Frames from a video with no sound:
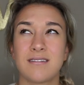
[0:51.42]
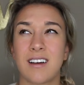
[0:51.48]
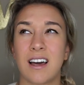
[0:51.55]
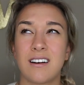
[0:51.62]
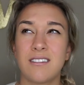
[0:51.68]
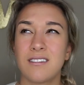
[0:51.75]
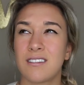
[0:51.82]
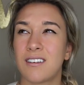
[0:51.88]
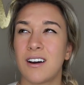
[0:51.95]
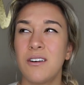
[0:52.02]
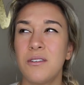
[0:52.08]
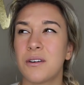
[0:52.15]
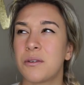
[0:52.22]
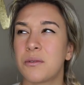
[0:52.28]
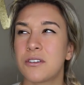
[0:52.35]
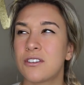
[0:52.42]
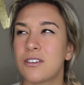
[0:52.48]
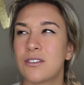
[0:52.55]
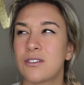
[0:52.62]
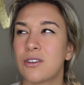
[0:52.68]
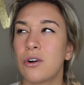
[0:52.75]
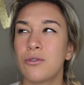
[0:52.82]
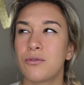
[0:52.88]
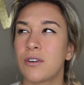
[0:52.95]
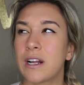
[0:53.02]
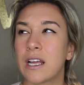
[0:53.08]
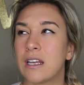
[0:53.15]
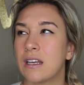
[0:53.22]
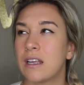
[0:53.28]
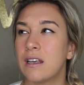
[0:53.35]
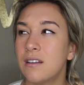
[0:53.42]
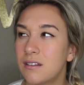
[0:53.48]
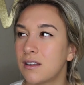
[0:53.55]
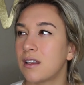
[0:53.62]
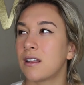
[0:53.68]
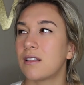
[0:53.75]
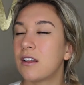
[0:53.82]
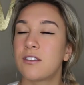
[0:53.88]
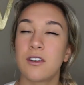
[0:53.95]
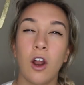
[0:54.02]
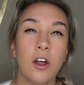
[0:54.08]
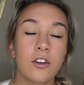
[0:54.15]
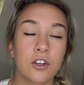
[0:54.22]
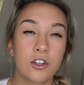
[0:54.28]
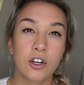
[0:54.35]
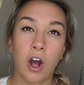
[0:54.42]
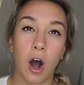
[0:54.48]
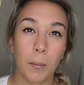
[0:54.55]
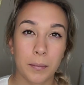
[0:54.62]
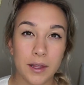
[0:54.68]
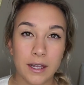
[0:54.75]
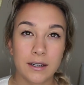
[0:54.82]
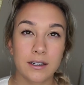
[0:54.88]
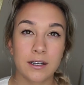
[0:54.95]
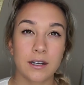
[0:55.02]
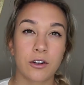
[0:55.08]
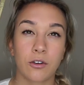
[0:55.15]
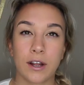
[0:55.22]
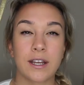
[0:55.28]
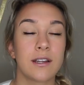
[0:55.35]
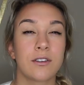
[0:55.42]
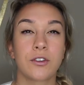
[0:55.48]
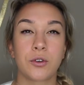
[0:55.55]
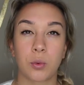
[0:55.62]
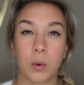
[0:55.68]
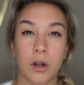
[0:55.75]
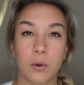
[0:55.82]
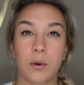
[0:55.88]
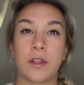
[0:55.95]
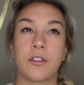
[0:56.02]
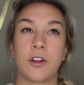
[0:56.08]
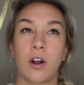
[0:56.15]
I don't know, it was just so freaking easy. It's not complicated ingredients to work with.